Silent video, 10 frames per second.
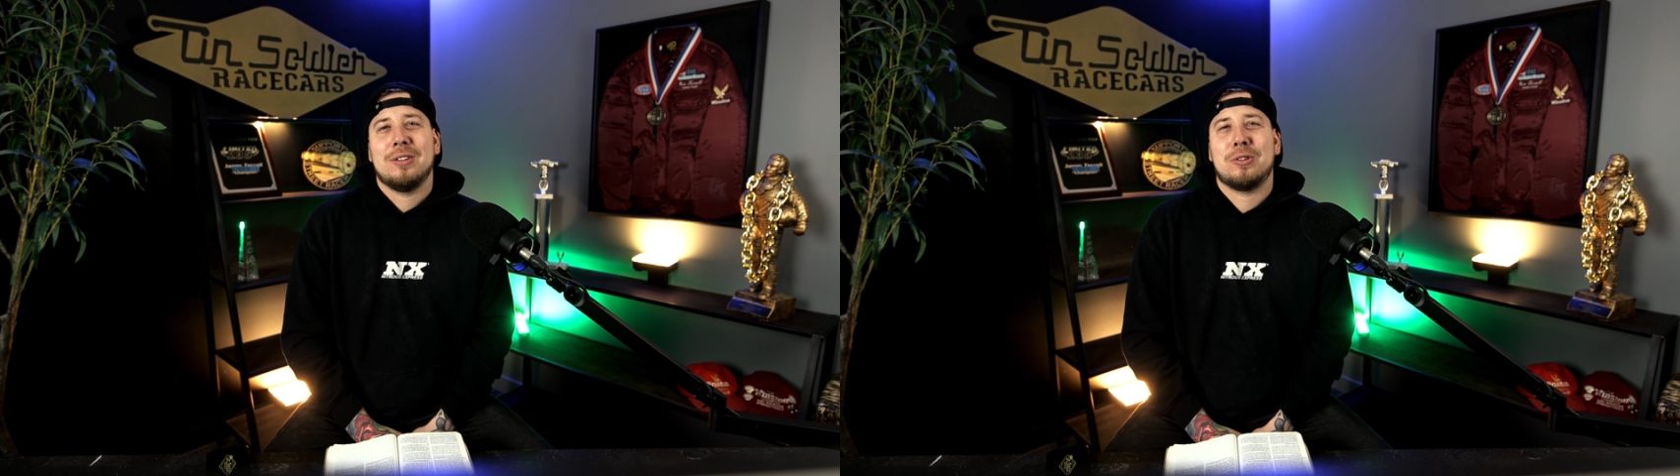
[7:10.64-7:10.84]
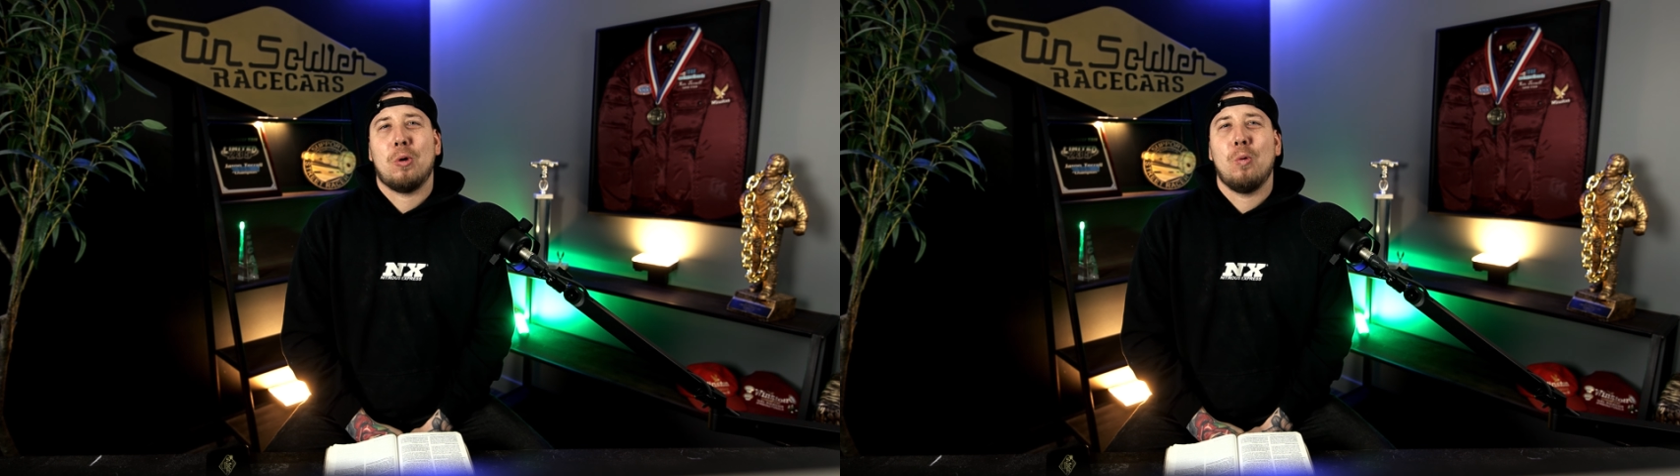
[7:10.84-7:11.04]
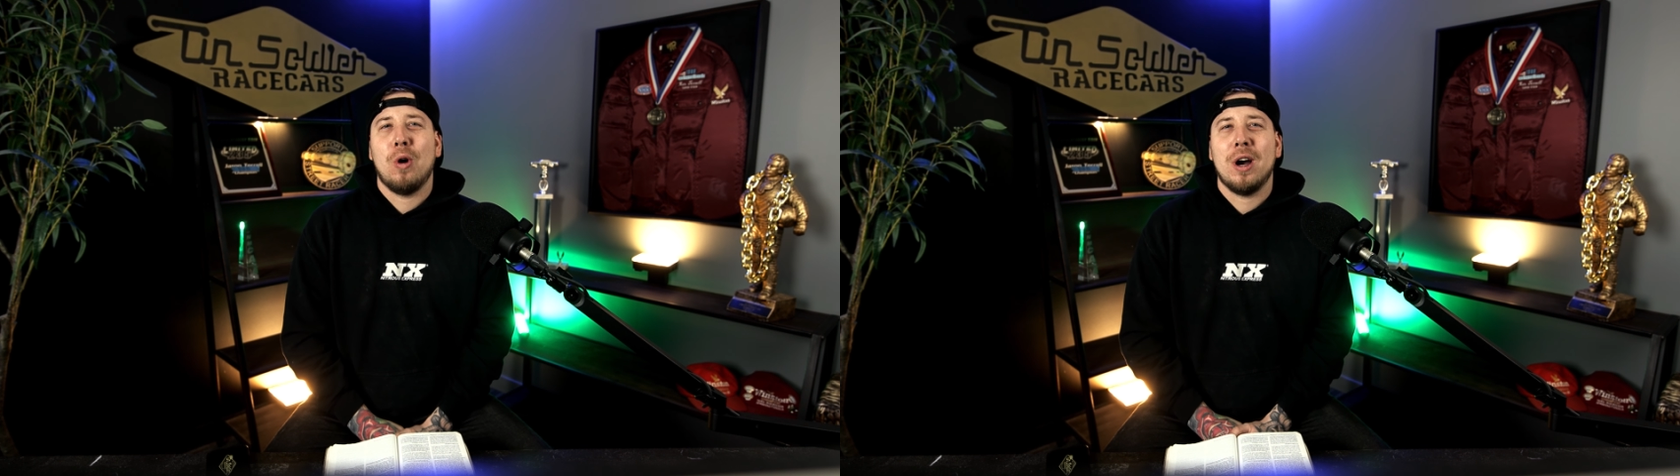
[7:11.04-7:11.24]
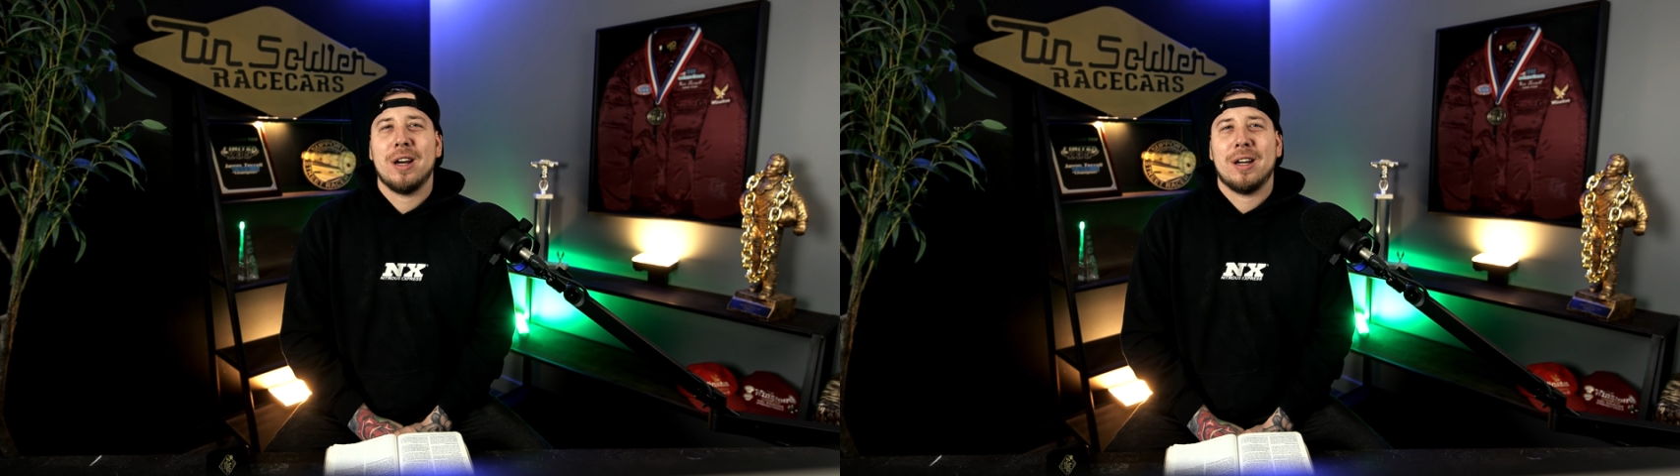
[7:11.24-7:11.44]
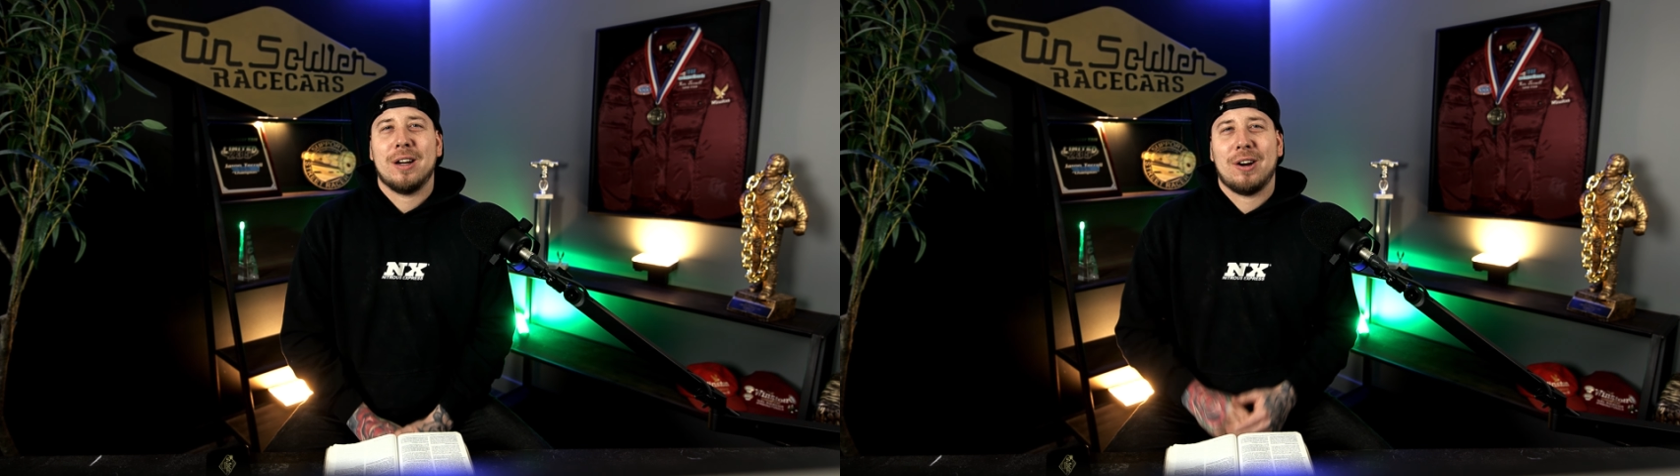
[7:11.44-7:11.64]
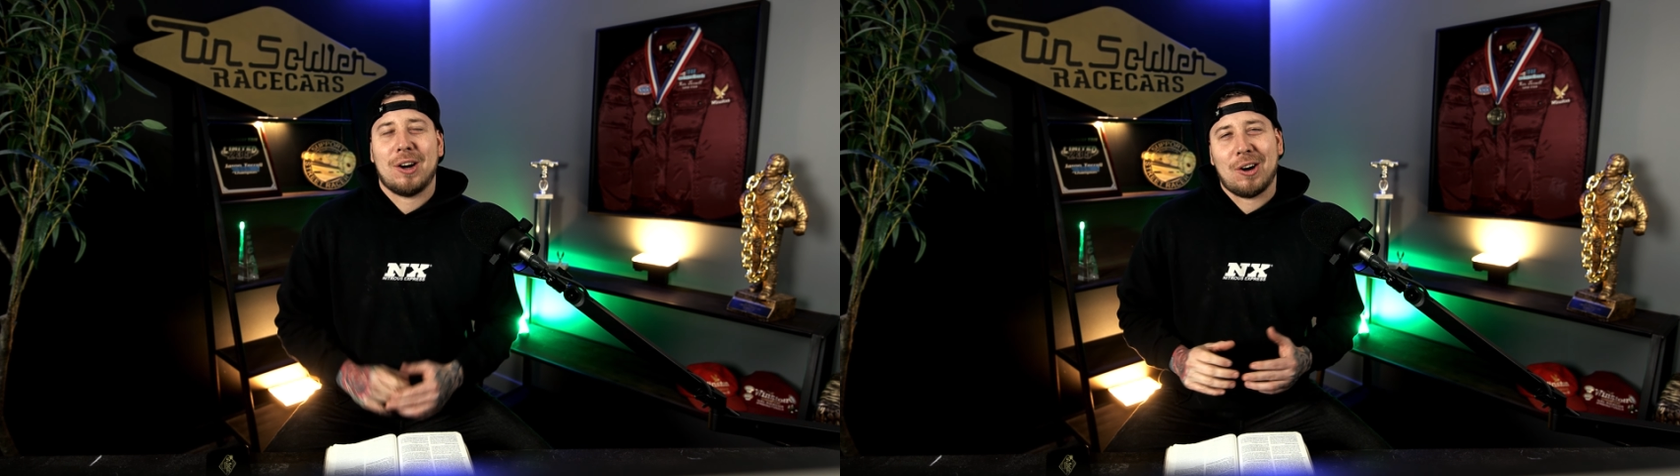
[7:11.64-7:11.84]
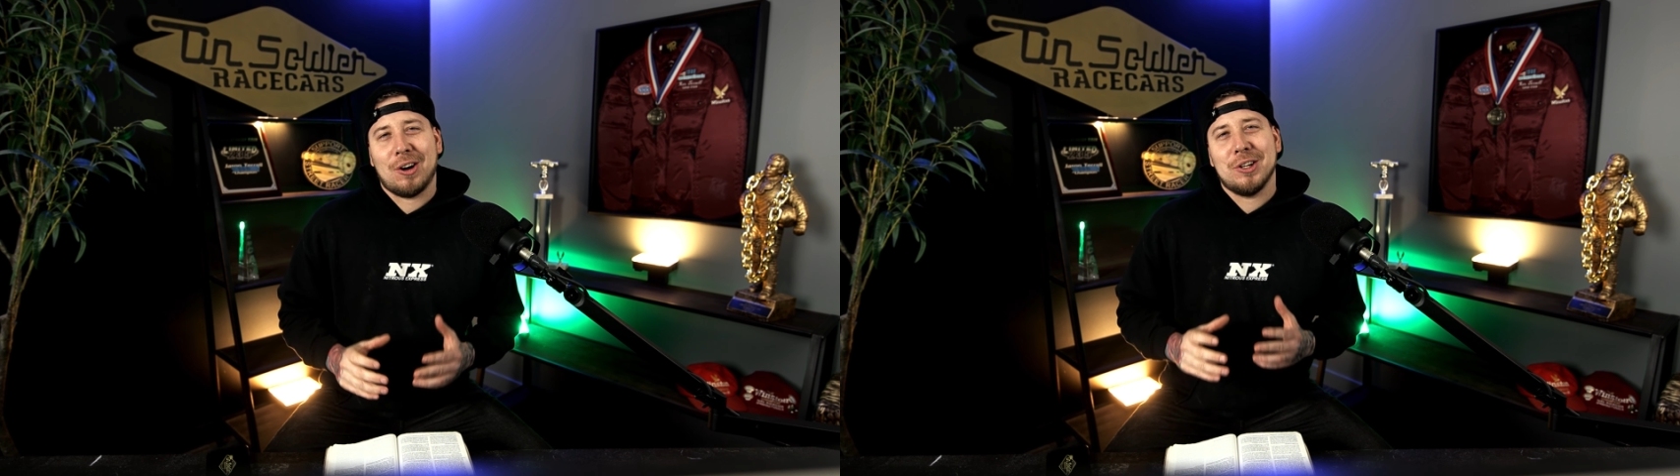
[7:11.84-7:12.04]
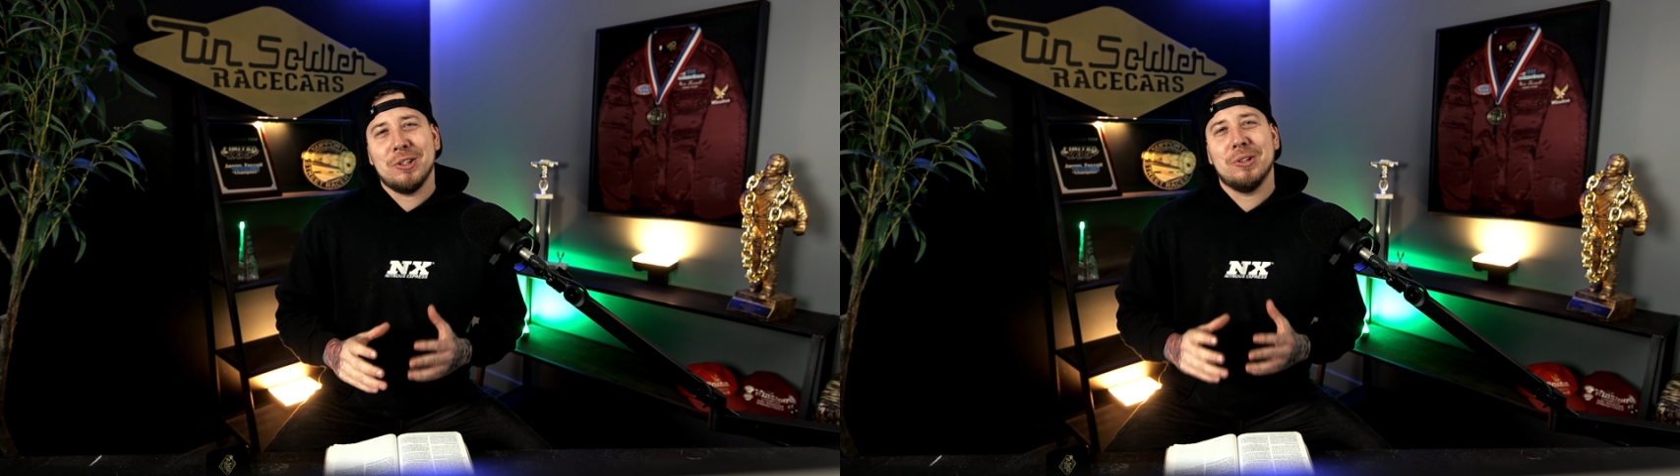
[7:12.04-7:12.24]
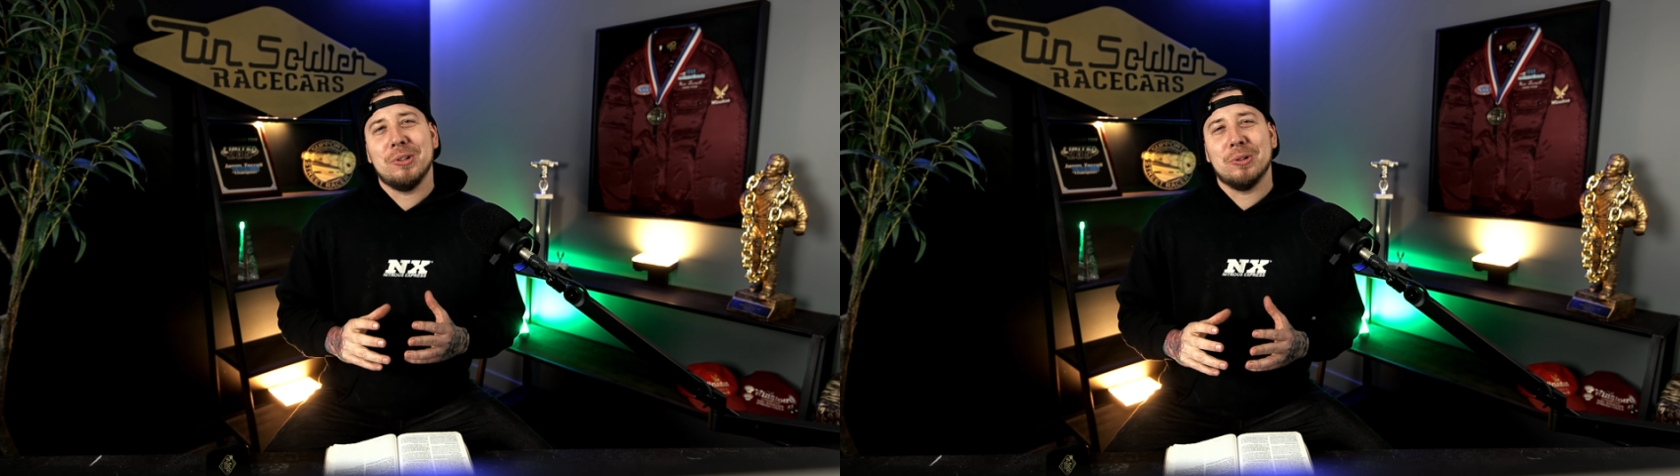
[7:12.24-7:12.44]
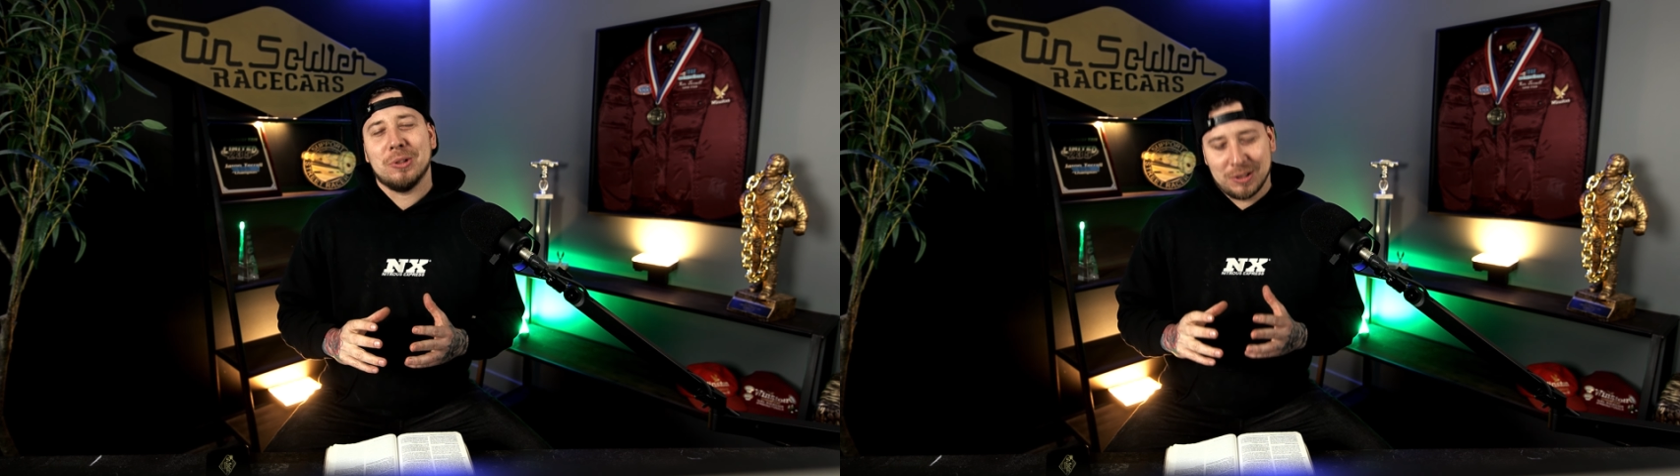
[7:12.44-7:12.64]
So what are
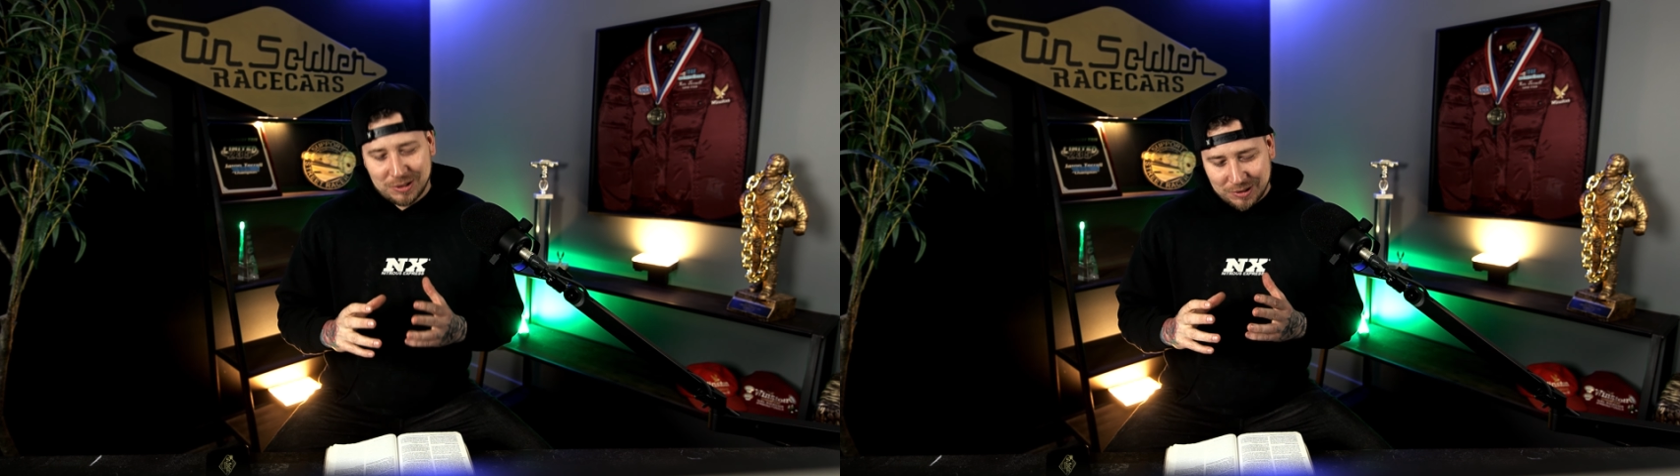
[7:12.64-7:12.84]
you